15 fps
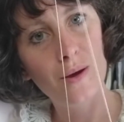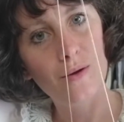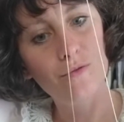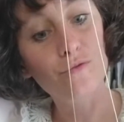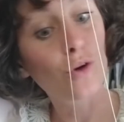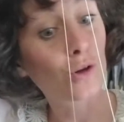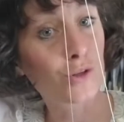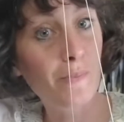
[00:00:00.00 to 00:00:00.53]

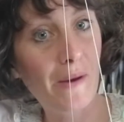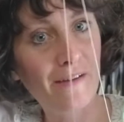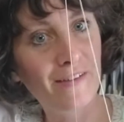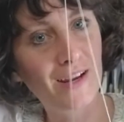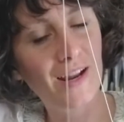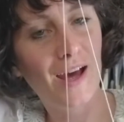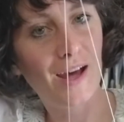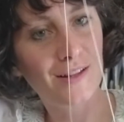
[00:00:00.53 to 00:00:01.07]
rod
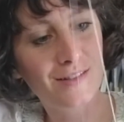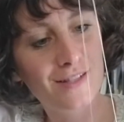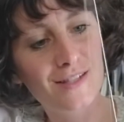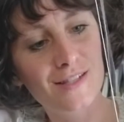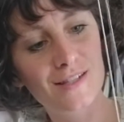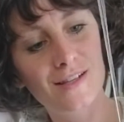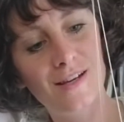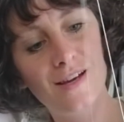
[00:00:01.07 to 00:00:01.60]

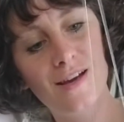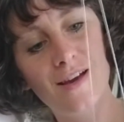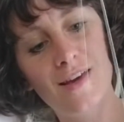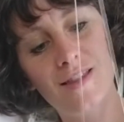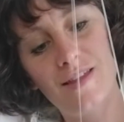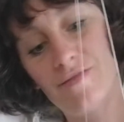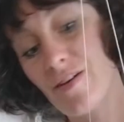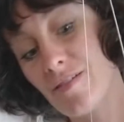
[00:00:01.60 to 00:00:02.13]
marionettes.
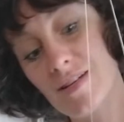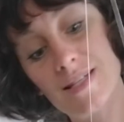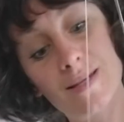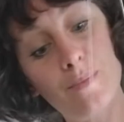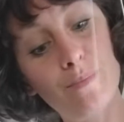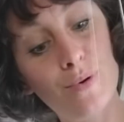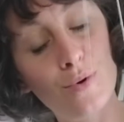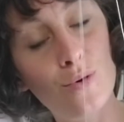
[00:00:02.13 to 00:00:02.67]
They're very
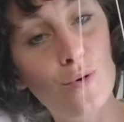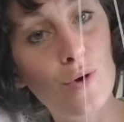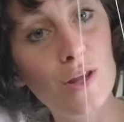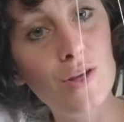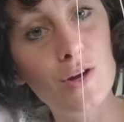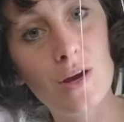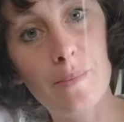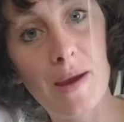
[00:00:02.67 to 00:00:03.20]
simple
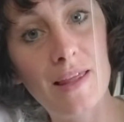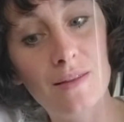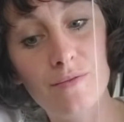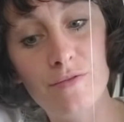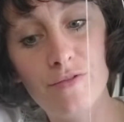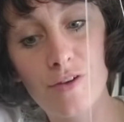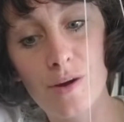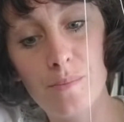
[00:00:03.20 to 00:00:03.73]
and you can make them
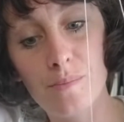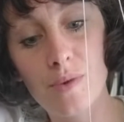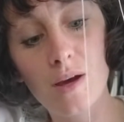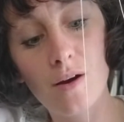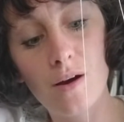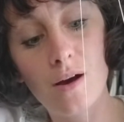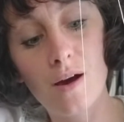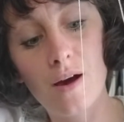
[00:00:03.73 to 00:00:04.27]
from
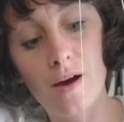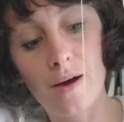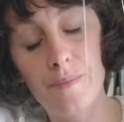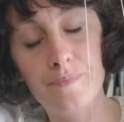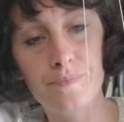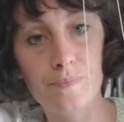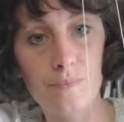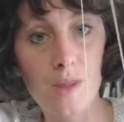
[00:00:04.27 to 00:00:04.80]

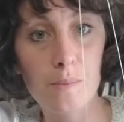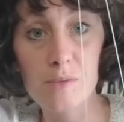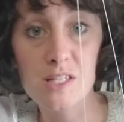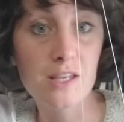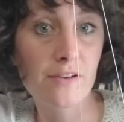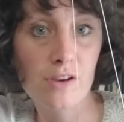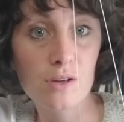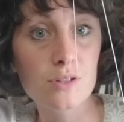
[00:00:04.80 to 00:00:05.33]

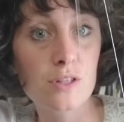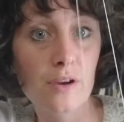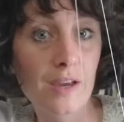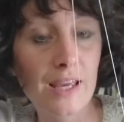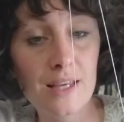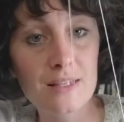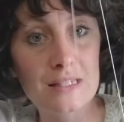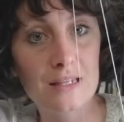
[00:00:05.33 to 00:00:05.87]
materials that are
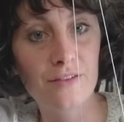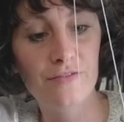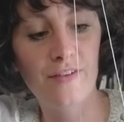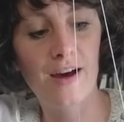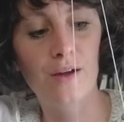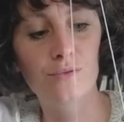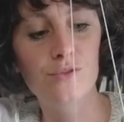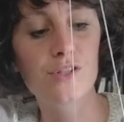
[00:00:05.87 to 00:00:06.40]
easily
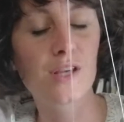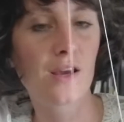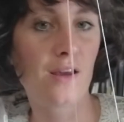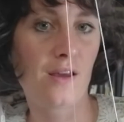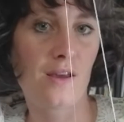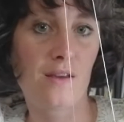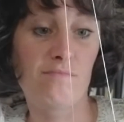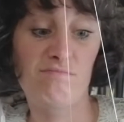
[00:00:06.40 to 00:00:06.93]
found
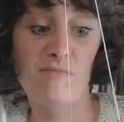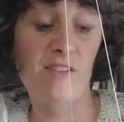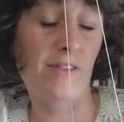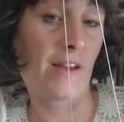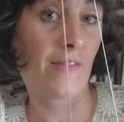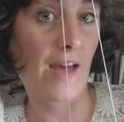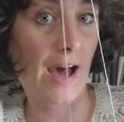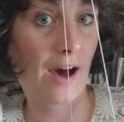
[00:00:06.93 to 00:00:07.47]

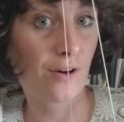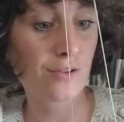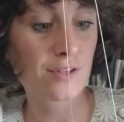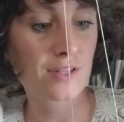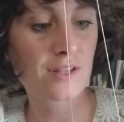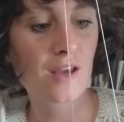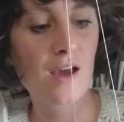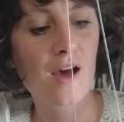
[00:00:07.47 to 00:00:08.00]
around the
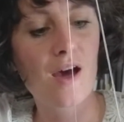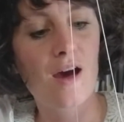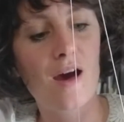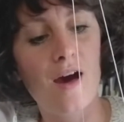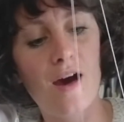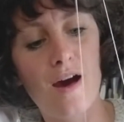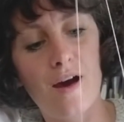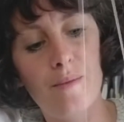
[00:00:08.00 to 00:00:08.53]
house.
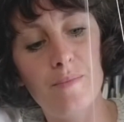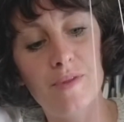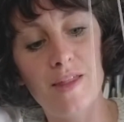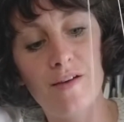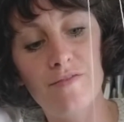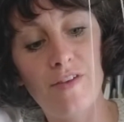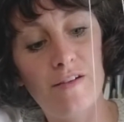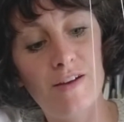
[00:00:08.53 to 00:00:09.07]

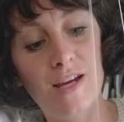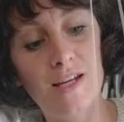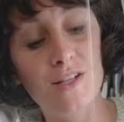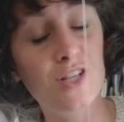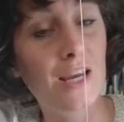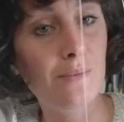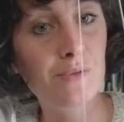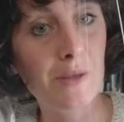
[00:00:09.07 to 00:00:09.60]
They're very
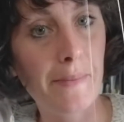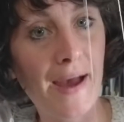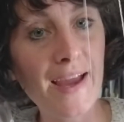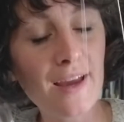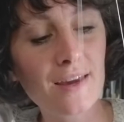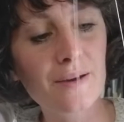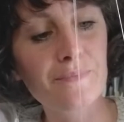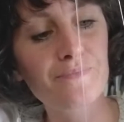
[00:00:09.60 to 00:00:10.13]
cheap to make.